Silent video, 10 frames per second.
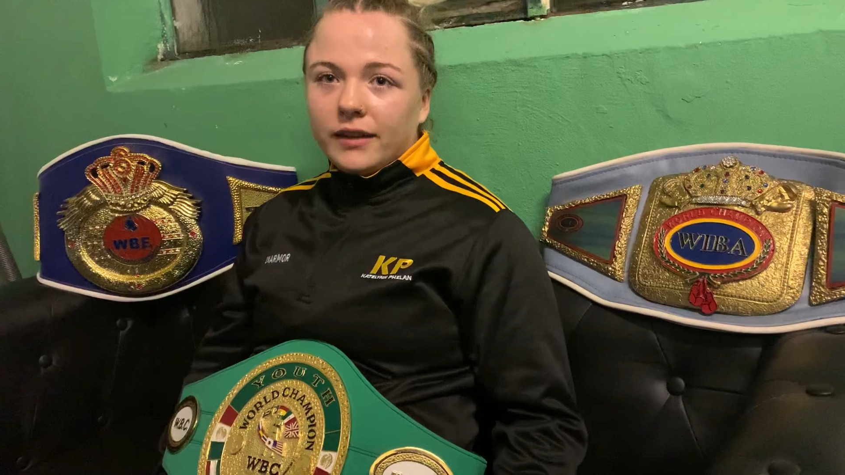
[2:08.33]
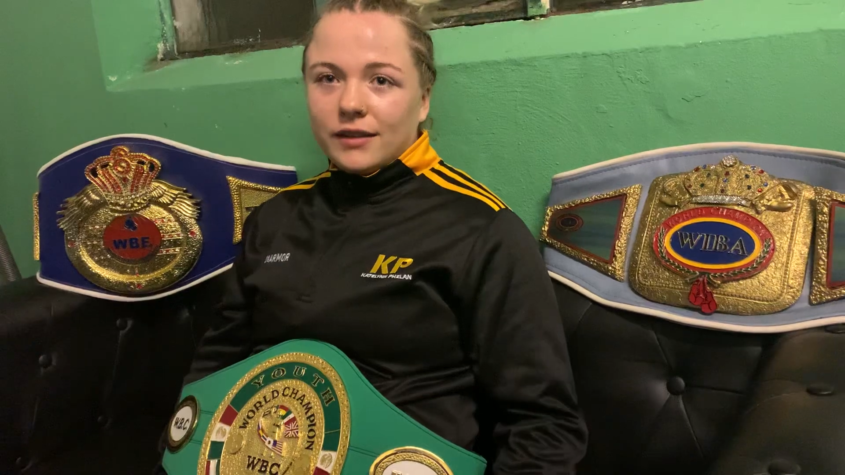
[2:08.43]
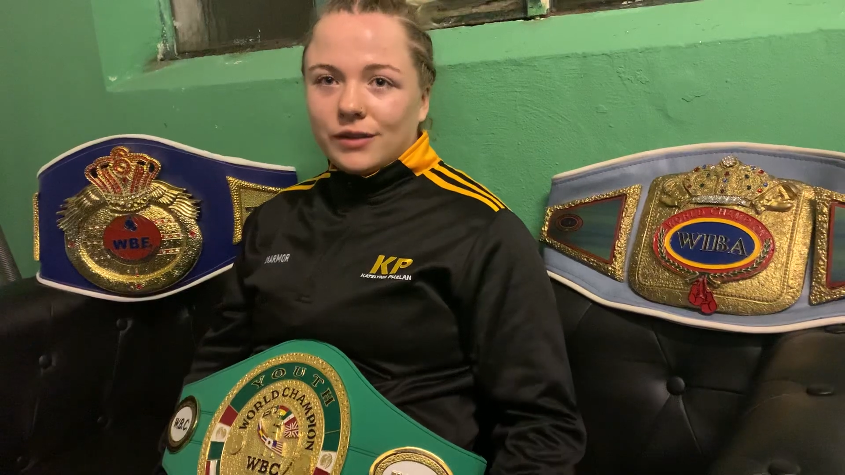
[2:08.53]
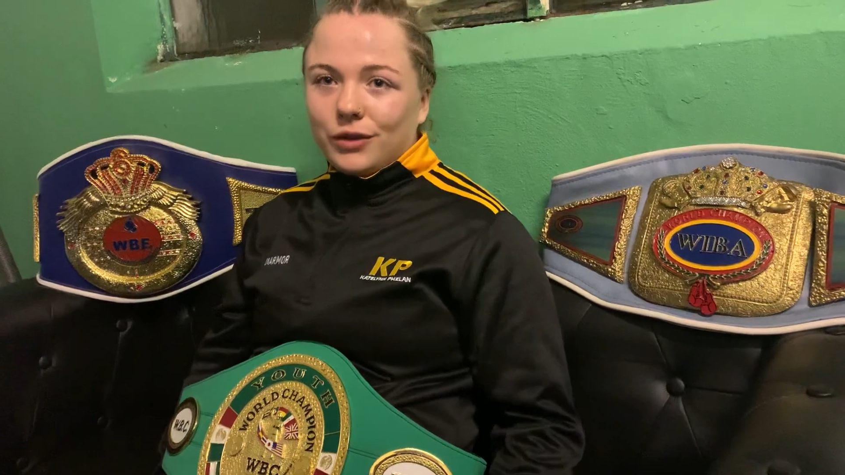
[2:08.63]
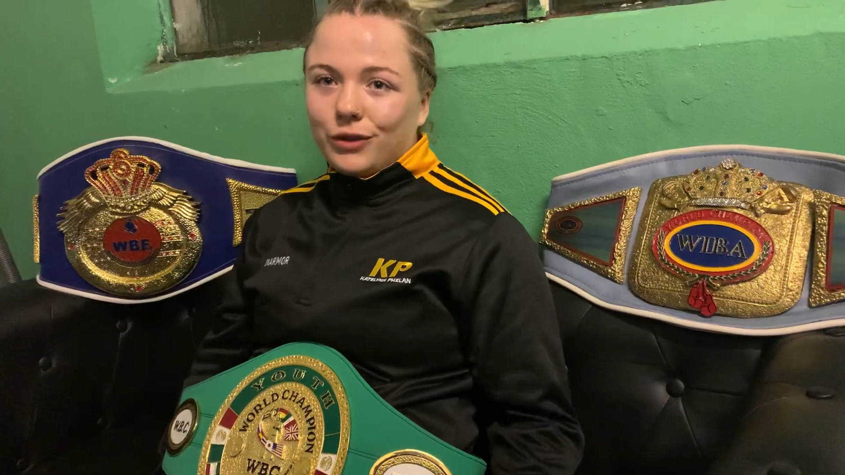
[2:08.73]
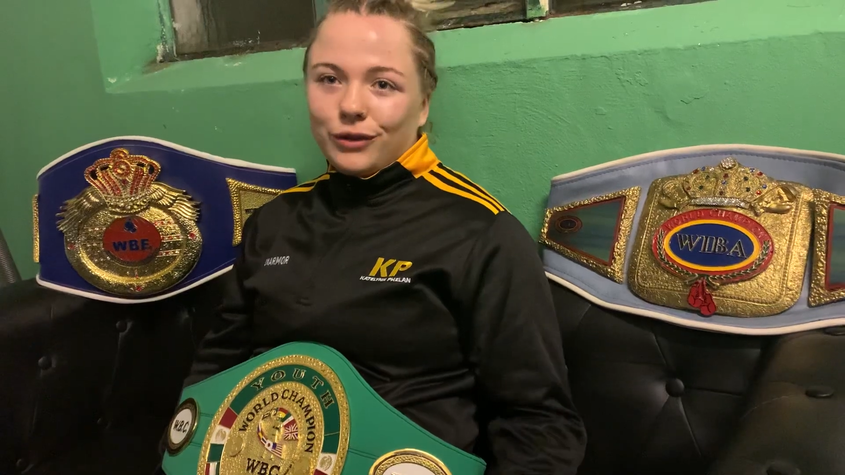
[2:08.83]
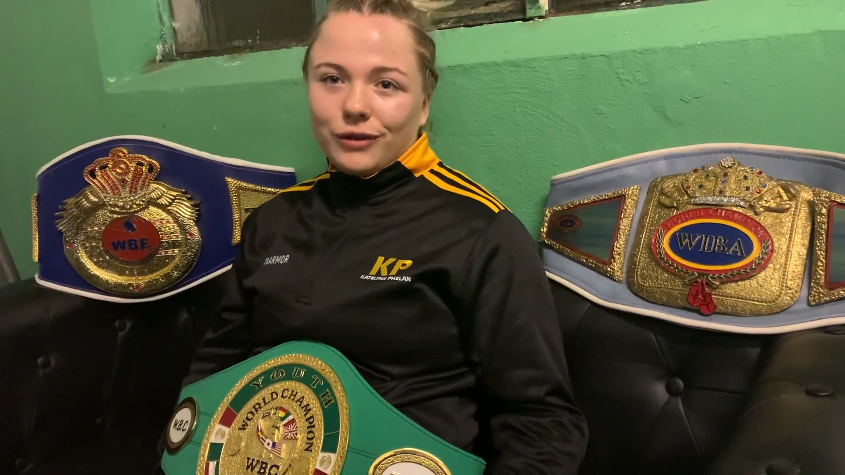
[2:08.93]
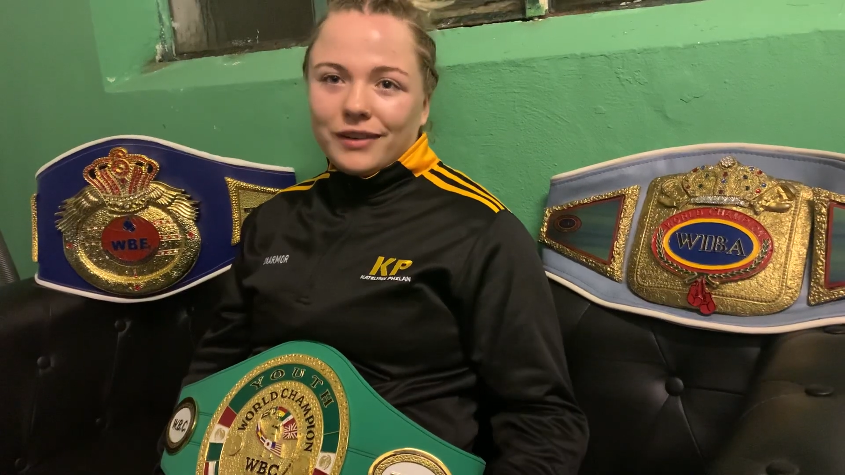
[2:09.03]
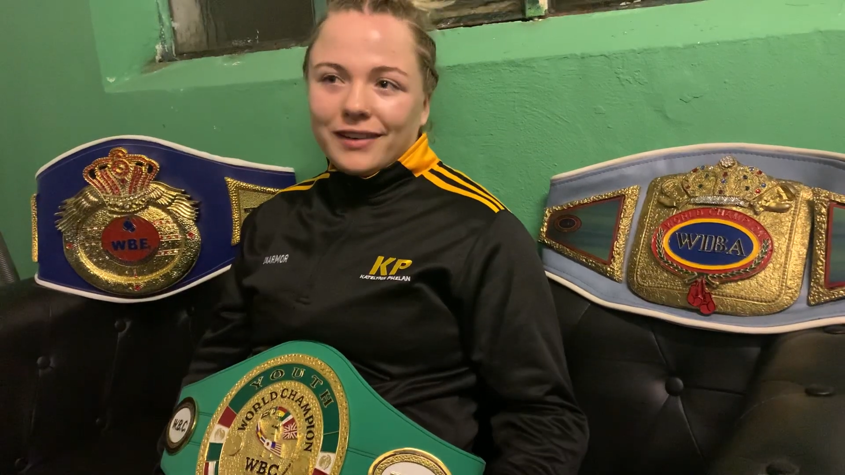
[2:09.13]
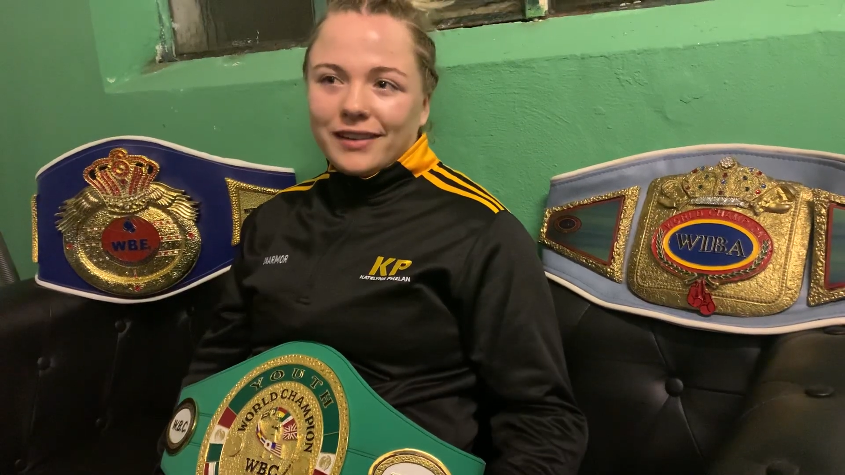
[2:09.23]
So
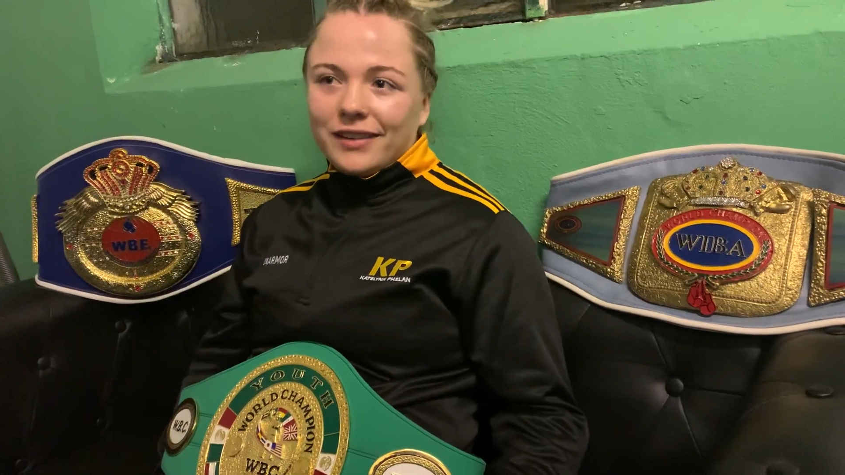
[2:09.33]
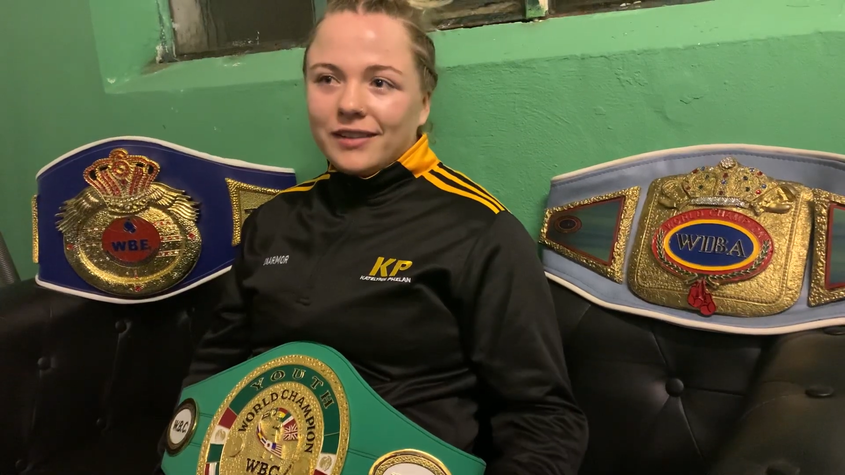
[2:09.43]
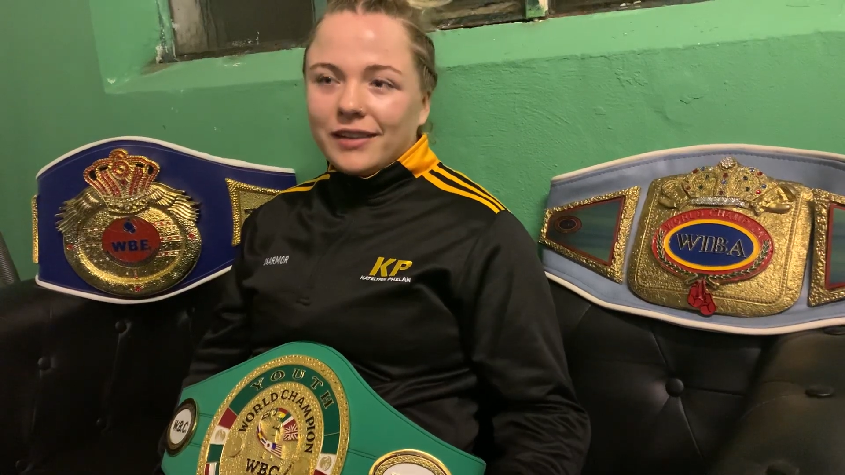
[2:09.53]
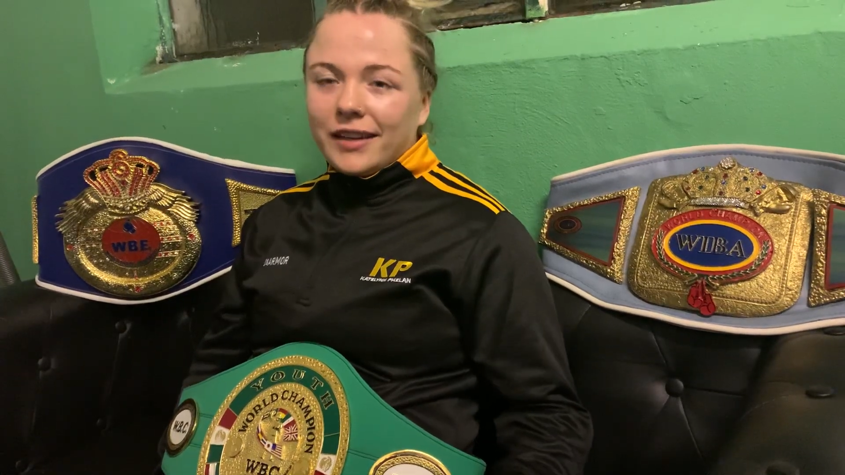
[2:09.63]
they